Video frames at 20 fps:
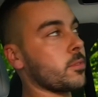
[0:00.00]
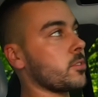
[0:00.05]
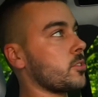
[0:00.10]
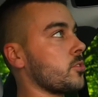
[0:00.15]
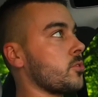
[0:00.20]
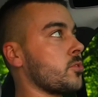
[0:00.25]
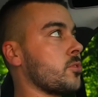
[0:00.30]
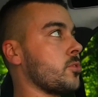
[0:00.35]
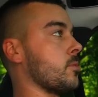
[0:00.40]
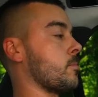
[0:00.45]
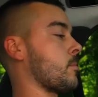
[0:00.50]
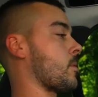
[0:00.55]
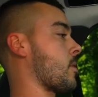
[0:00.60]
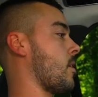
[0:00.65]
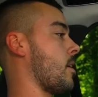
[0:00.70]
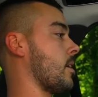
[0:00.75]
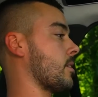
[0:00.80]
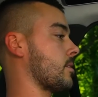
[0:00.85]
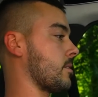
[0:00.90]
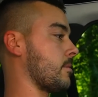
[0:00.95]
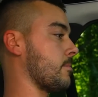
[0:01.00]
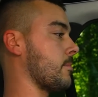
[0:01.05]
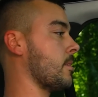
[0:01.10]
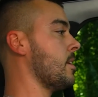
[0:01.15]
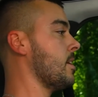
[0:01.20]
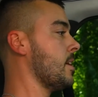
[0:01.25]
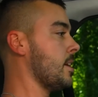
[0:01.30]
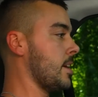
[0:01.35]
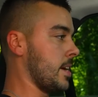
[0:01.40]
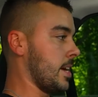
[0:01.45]
which is super awesome.
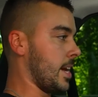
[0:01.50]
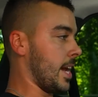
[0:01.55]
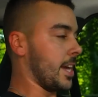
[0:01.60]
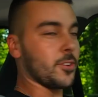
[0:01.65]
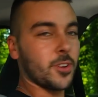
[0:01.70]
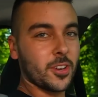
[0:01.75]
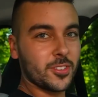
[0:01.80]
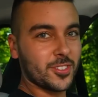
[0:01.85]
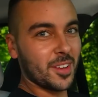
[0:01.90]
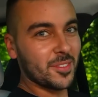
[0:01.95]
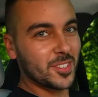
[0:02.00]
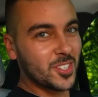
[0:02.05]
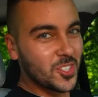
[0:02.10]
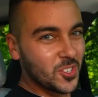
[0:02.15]
And you also have a